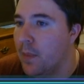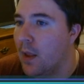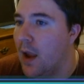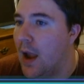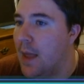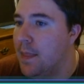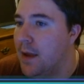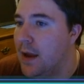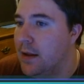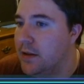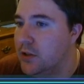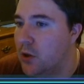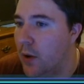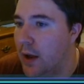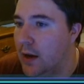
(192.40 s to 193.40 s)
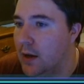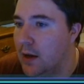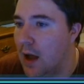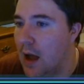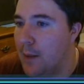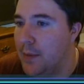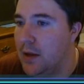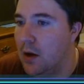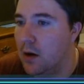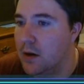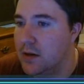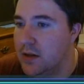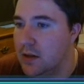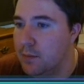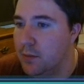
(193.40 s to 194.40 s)
And then let's go ahead and copy our
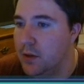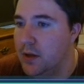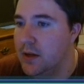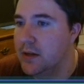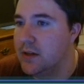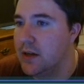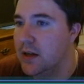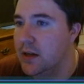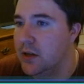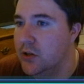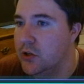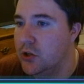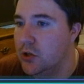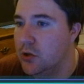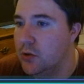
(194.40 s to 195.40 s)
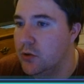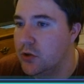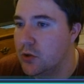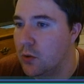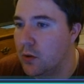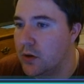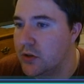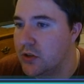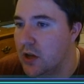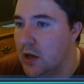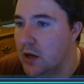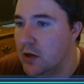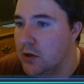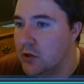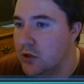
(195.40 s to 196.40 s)
template into source
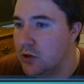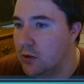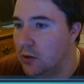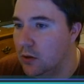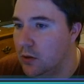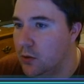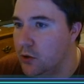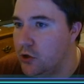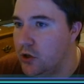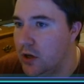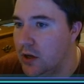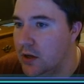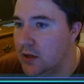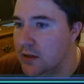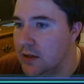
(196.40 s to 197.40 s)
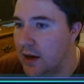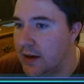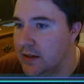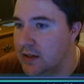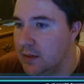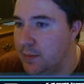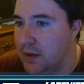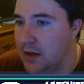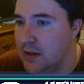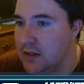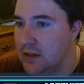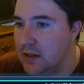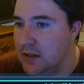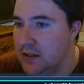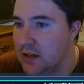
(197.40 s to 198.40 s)
solutions,
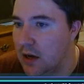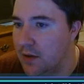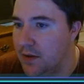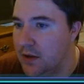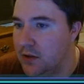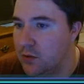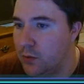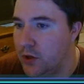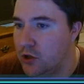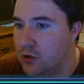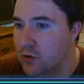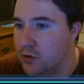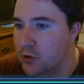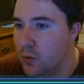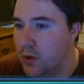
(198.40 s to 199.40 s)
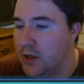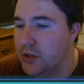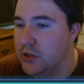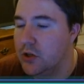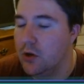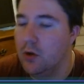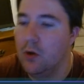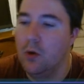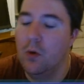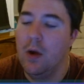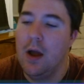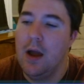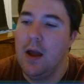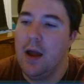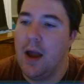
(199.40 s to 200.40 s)
ICPC, Southeast Regional 22.
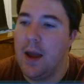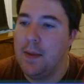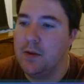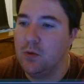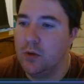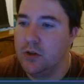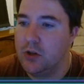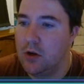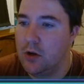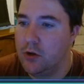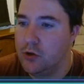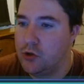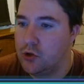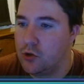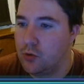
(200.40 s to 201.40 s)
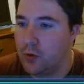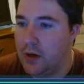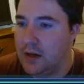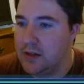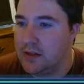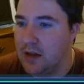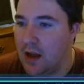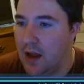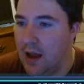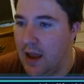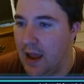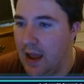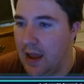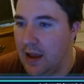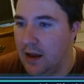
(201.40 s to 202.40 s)
And this one is called Streets
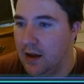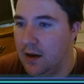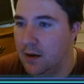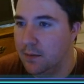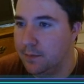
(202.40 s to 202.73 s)
Ahead.